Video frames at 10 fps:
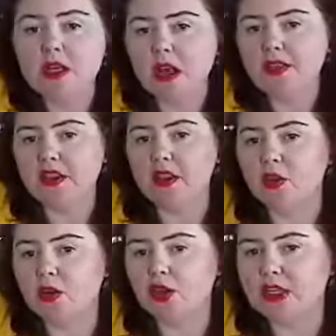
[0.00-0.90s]
I think I
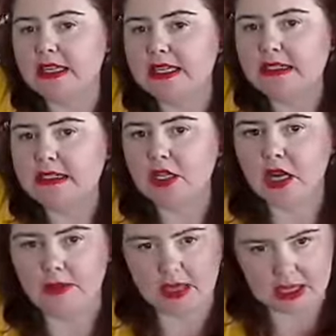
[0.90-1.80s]
look good in ears. Do you
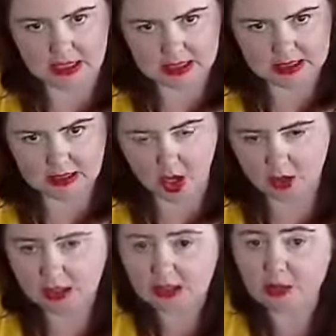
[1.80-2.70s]
like my ears?
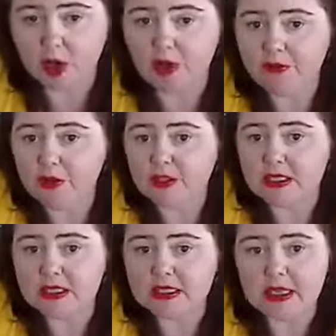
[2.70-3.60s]
Tomorrow, 1st
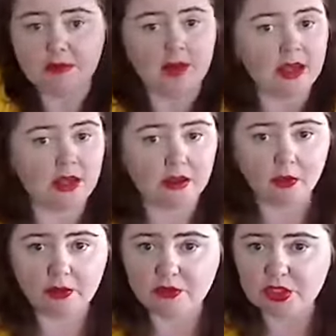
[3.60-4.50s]
of December,
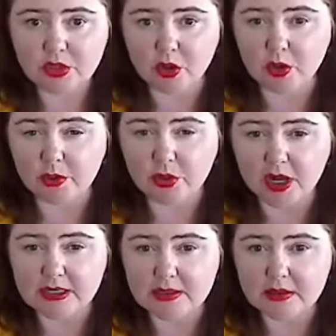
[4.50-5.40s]
we've just got to
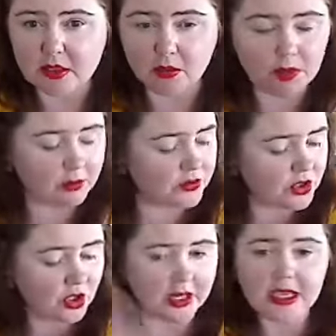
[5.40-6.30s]
embrace it, don't we? We've
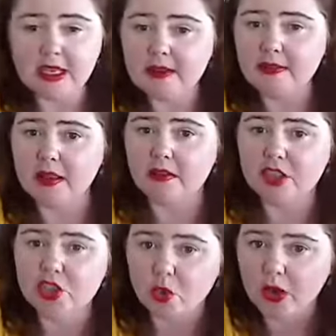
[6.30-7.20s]
just got to get in there,
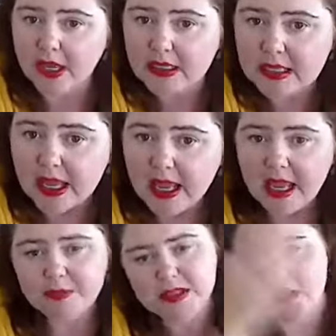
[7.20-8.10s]
enjoy it,
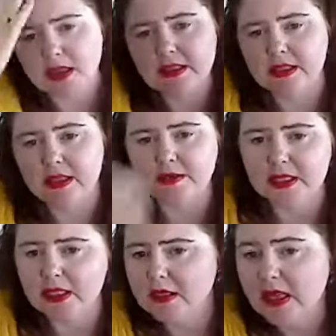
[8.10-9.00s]
and besides, it keeps
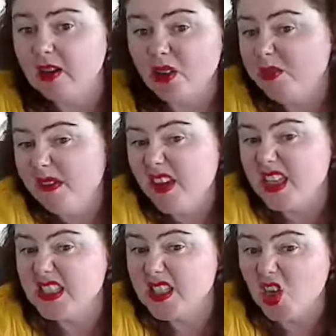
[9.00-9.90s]
the hair off my
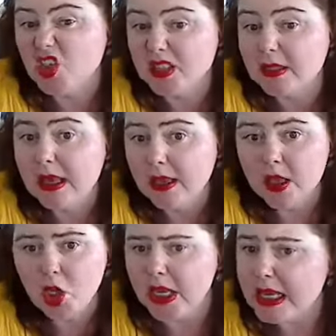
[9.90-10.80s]
face. So it's,
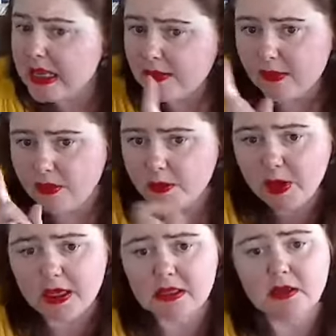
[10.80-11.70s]
you know, they're very
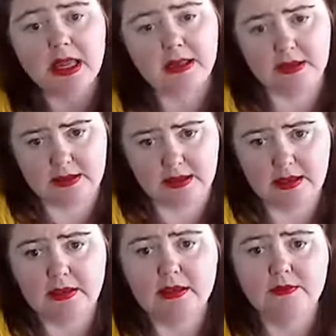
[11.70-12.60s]
practical antlers and
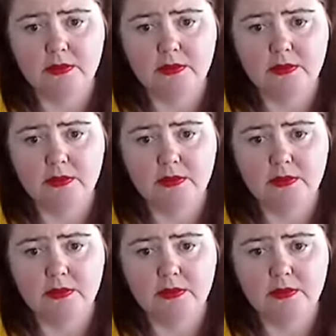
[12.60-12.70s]
ears.